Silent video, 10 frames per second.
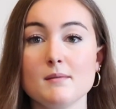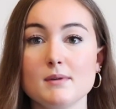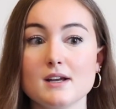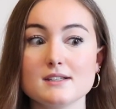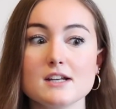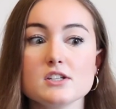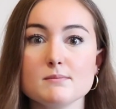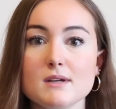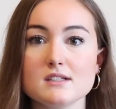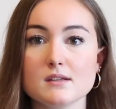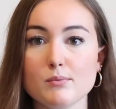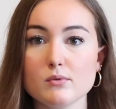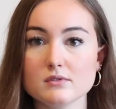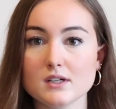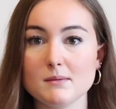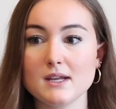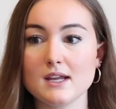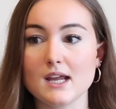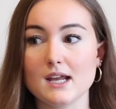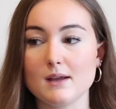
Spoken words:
because that just means the pool's gonna be